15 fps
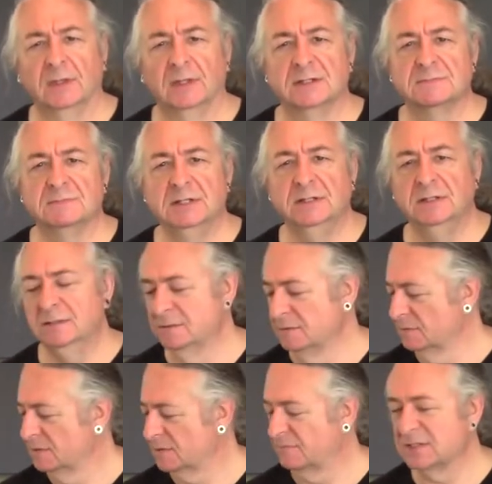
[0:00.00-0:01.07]
has been
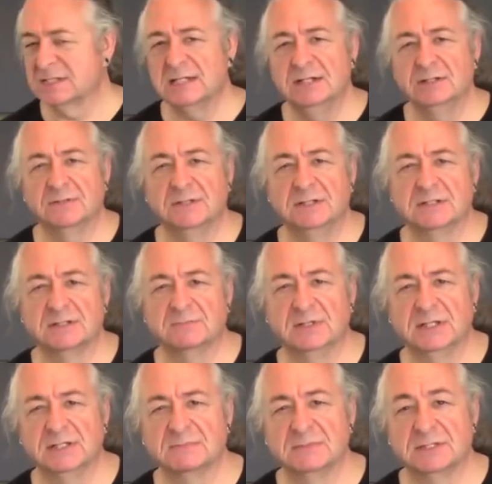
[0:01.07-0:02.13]
used for centuries to
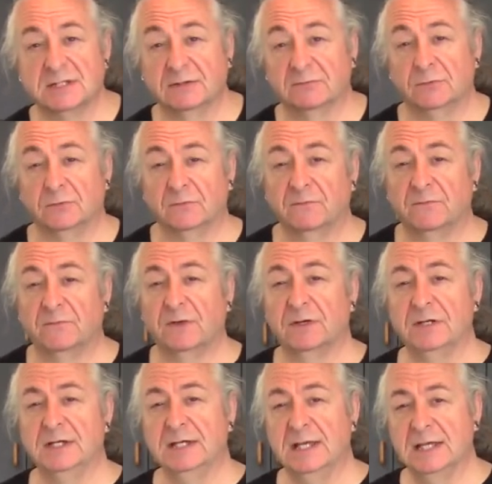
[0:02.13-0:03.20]
make some stuff called
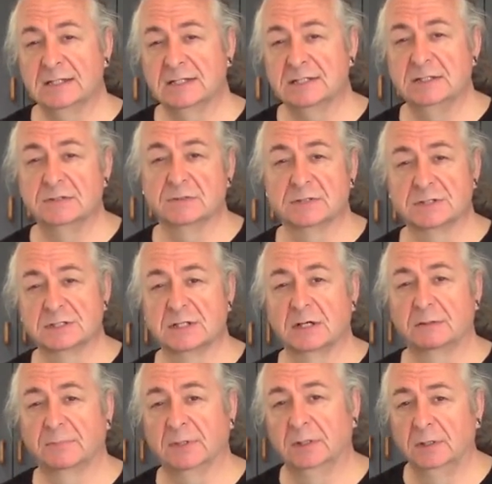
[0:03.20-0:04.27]
fine Castile
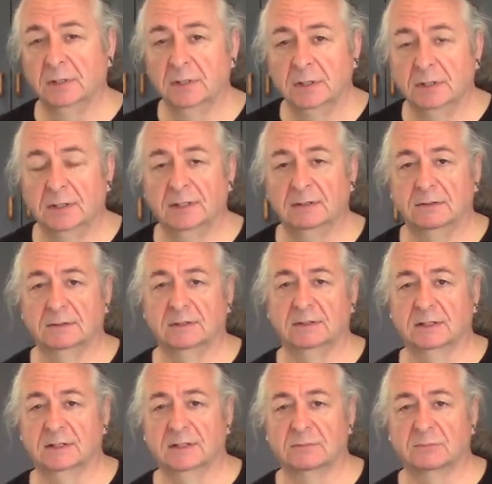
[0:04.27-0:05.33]
soap. Now,
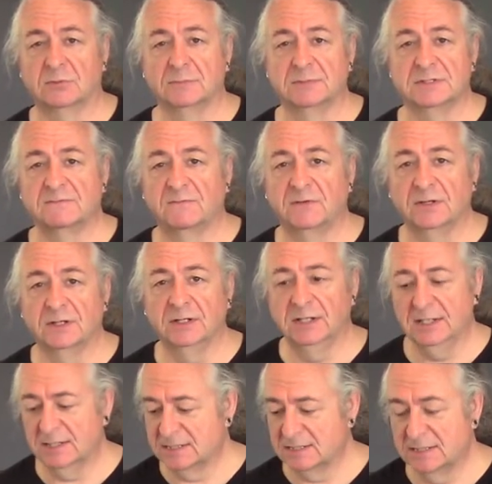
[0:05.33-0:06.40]
I can't promise fine
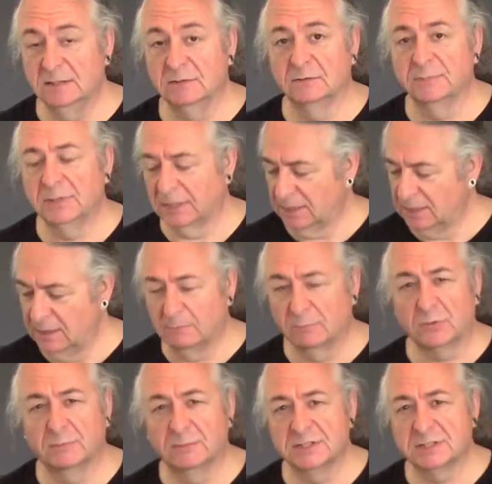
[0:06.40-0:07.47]
Castile, but I can
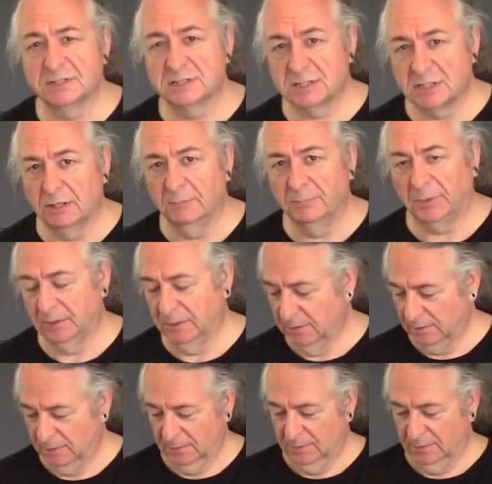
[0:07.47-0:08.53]
promise soap.
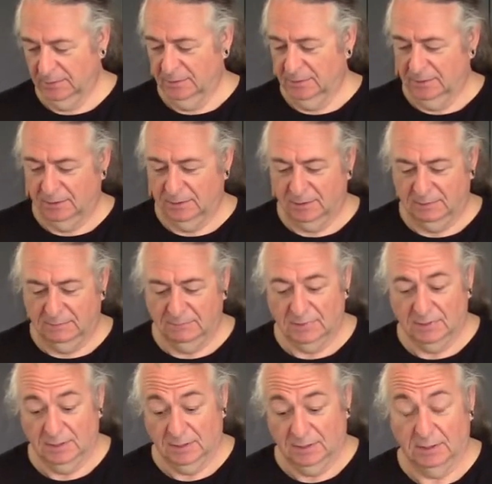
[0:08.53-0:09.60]
Um,
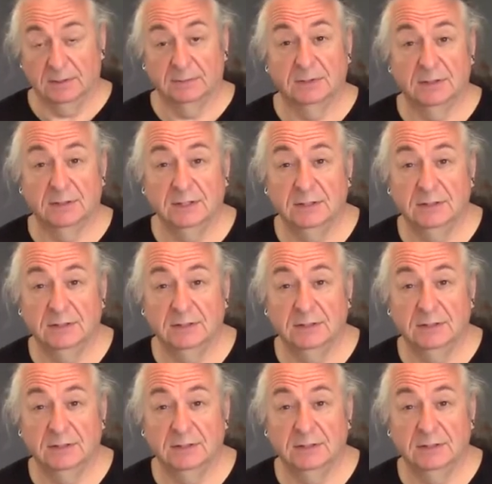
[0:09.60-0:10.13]
I'm going to